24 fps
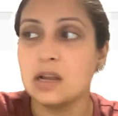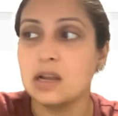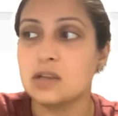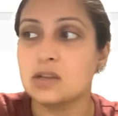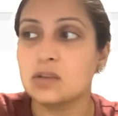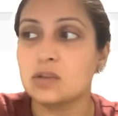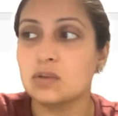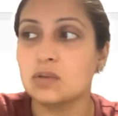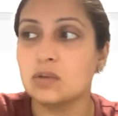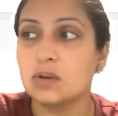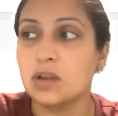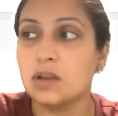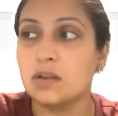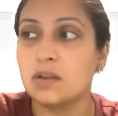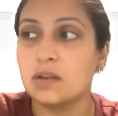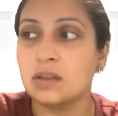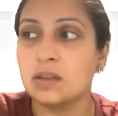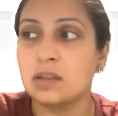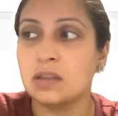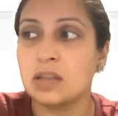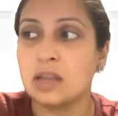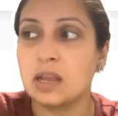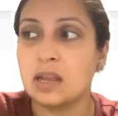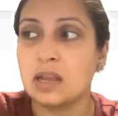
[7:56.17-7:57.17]
So
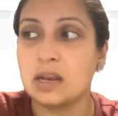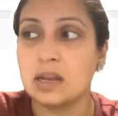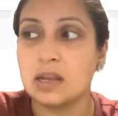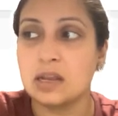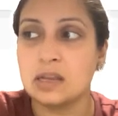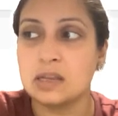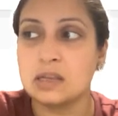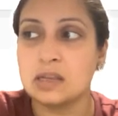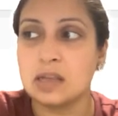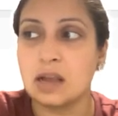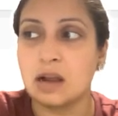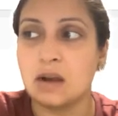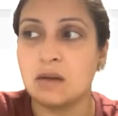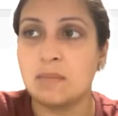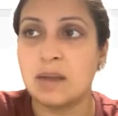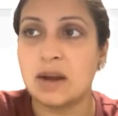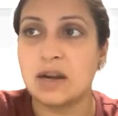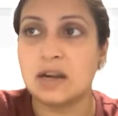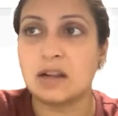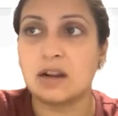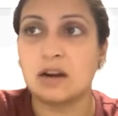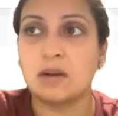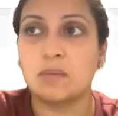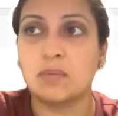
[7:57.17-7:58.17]
there is a
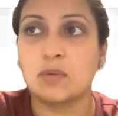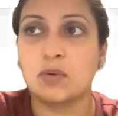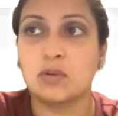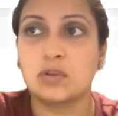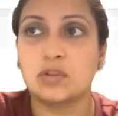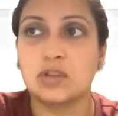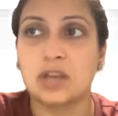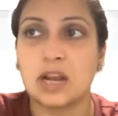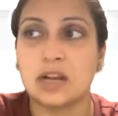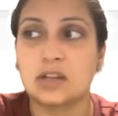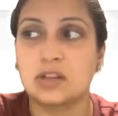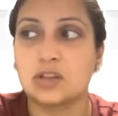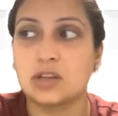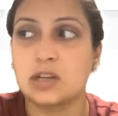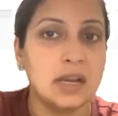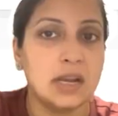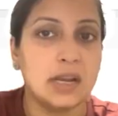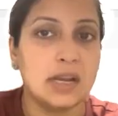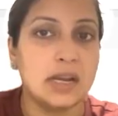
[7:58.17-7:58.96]
better approach actually.